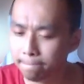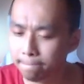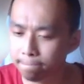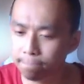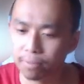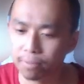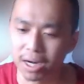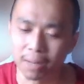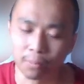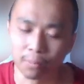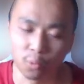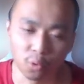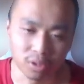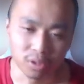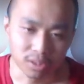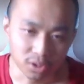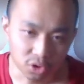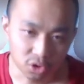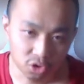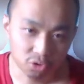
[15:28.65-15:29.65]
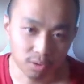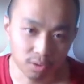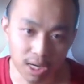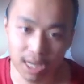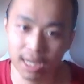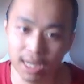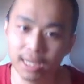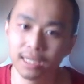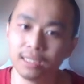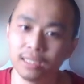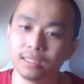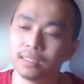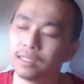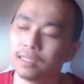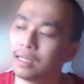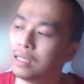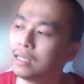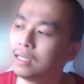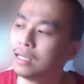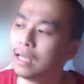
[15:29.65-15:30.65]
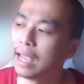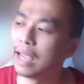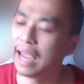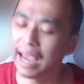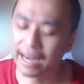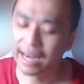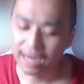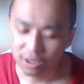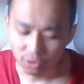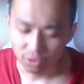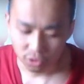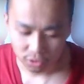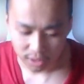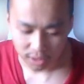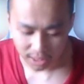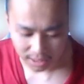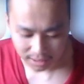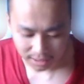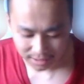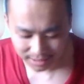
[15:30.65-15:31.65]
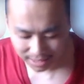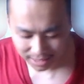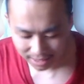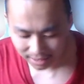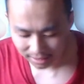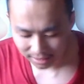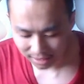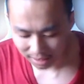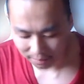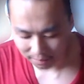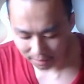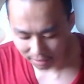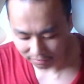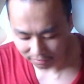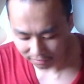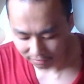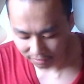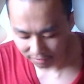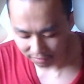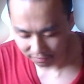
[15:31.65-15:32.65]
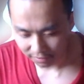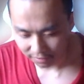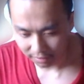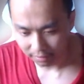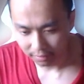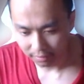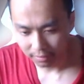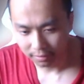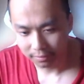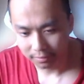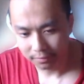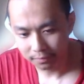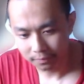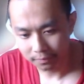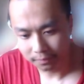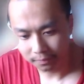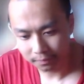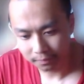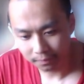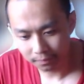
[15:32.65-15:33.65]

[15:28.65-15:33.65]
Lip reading: But I'm going to try, and I'll try a second time if I fail.